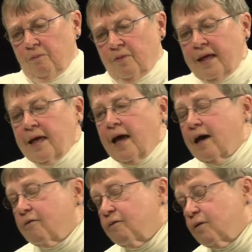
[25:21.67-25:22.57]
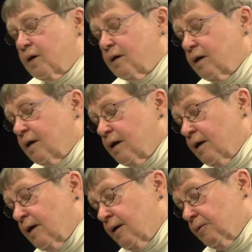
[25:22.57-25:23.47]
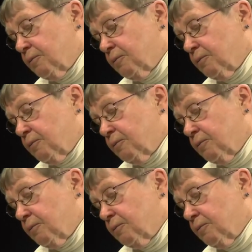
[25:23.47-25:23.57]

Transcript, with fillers: they have uh,